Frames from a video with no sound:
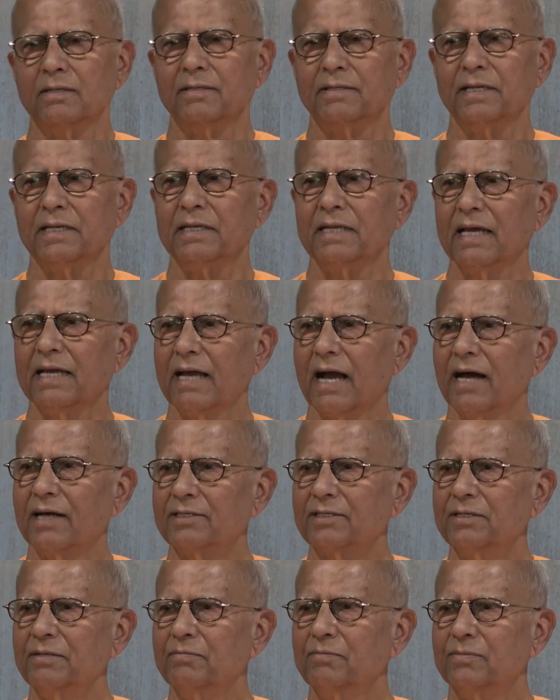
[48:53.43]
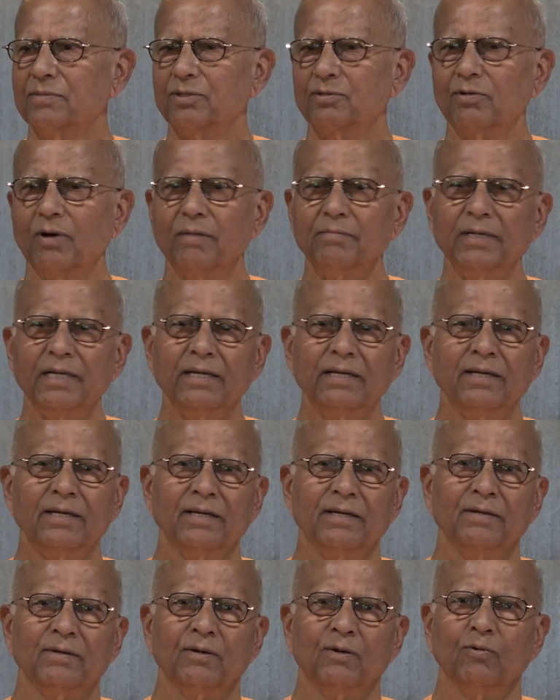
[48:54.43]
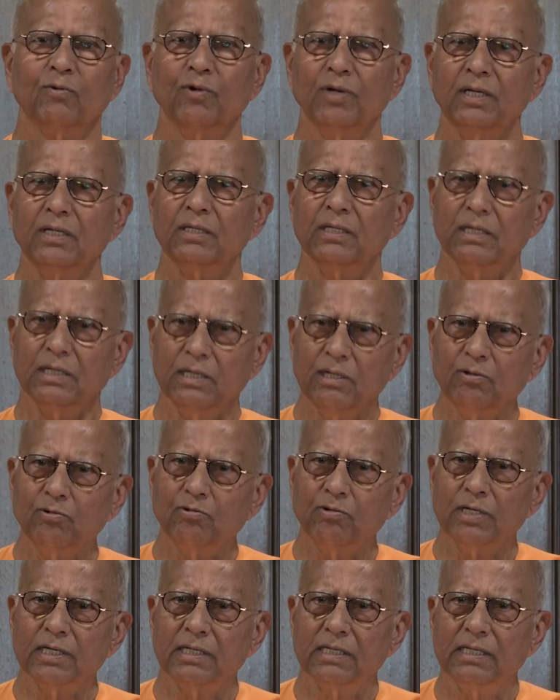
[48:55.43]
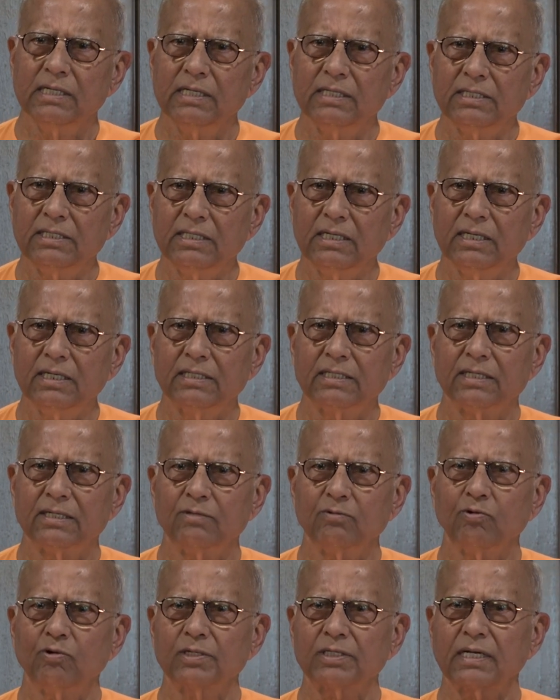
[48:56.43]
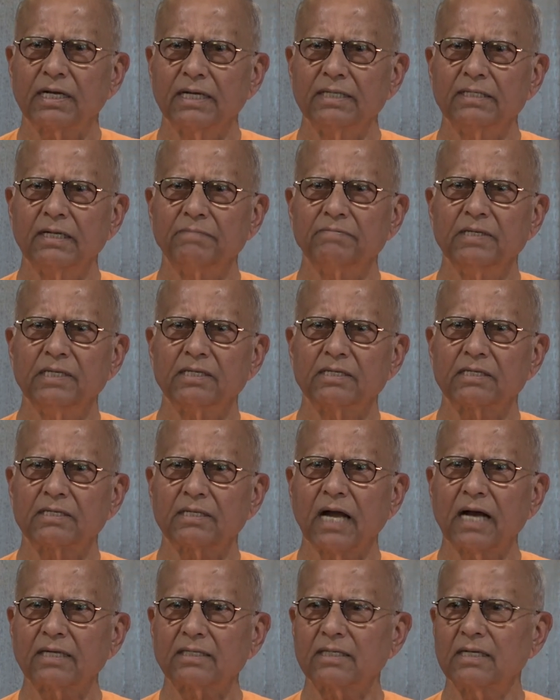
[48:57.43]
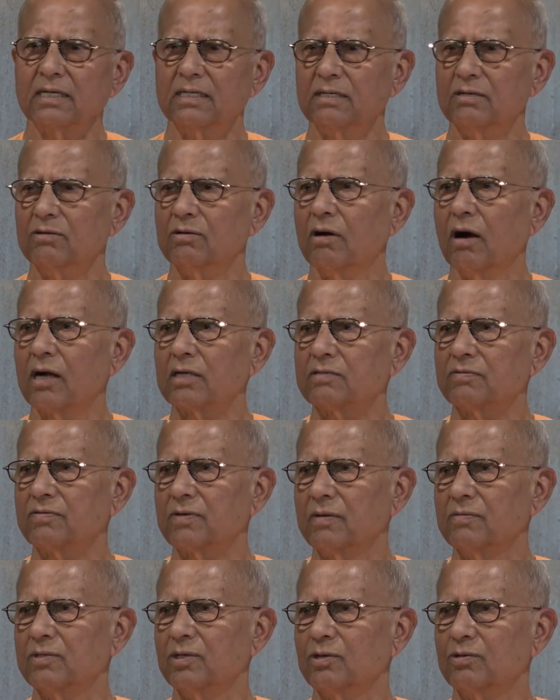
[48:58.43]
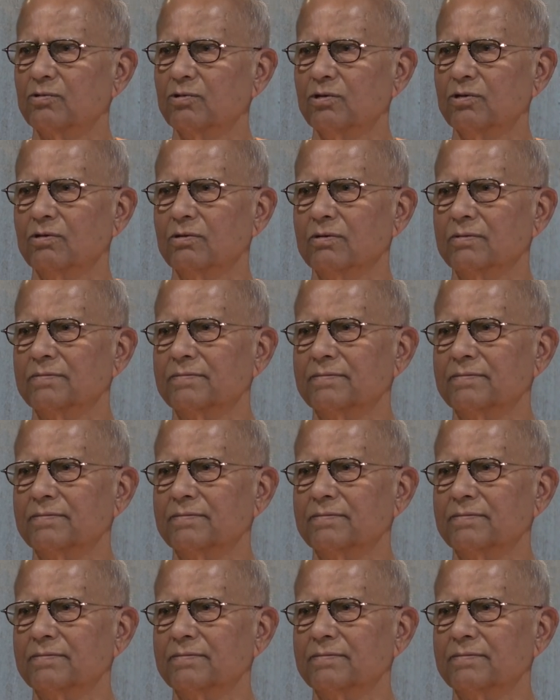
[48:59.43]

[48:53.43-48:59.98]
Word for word: Then I asked him, Swami, when you were initiated, what kind of instruction you got from your guru?